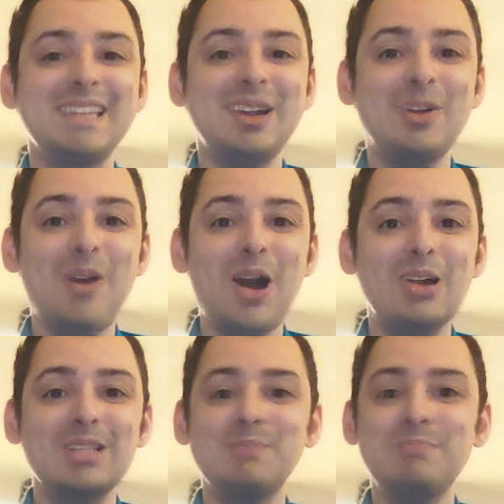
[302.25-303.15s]

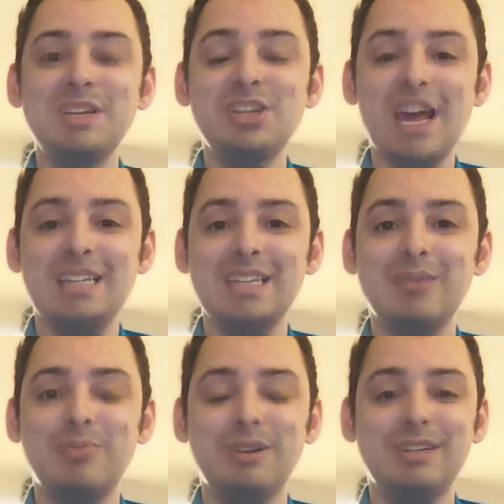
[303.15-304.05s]
Xerox
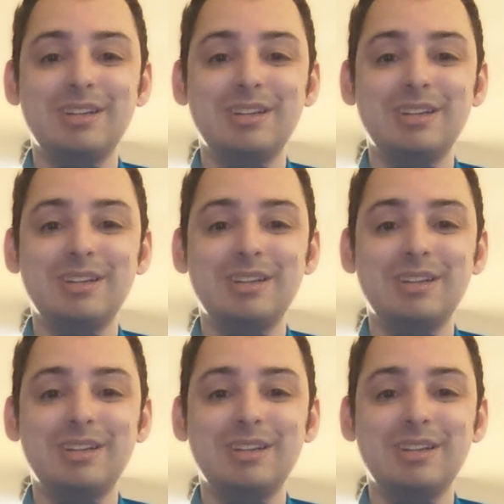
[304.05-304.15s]
magenta printer